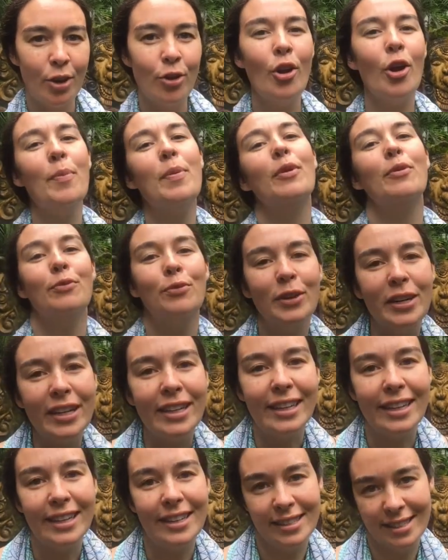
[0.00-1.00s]
No, but
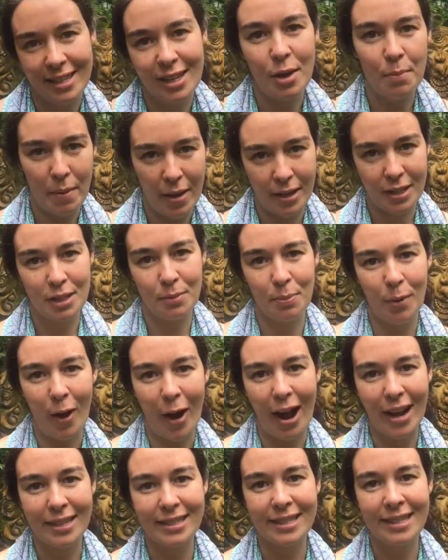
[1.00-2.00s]
really, is it your best
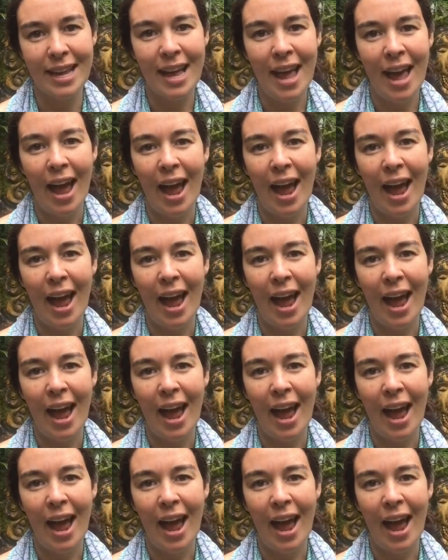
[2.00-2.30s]
price?